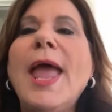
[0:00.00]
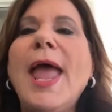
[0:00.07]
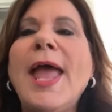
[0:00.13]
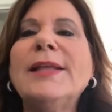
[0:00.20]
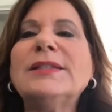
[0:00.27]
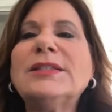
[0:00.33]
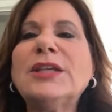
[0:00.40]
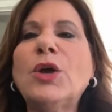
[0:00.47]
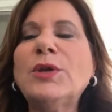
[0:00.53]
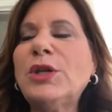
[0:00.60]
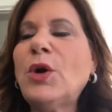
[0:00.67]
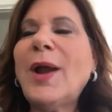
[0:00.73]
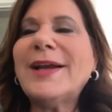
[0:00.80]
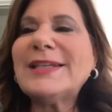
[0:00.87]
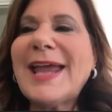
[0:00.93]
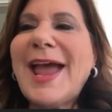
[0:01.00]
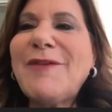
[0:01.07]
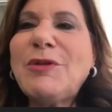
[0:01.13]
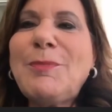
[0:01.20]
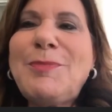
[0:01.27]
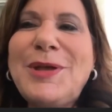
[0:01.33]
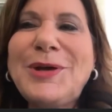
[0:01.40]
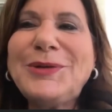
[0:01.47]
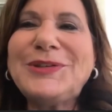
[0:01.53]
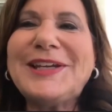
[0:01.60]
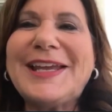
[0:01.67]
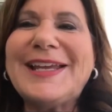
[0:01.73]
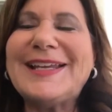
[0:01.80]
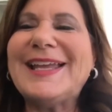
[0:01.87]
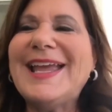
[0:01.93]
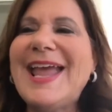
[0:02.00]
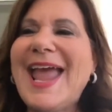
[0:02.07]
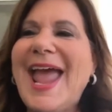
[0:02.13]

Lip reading: And so you don't have to have a building.